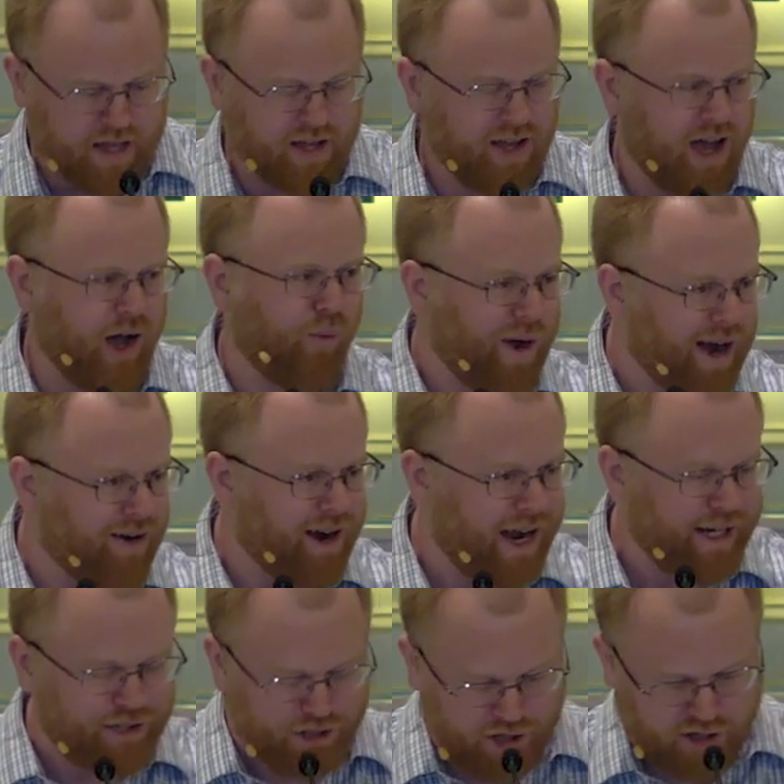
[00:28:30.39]
uh, where I
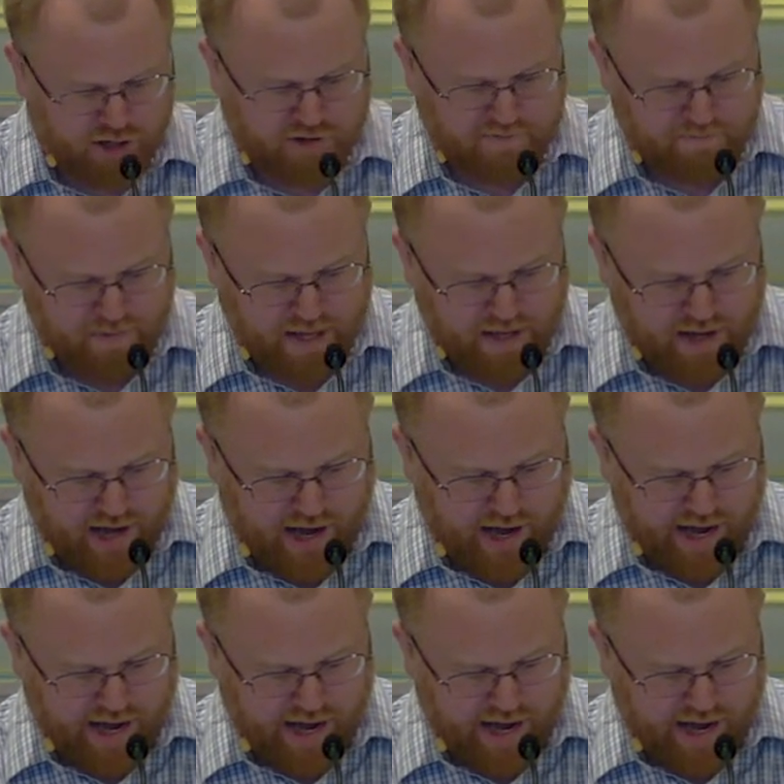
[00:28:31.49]
turn uh,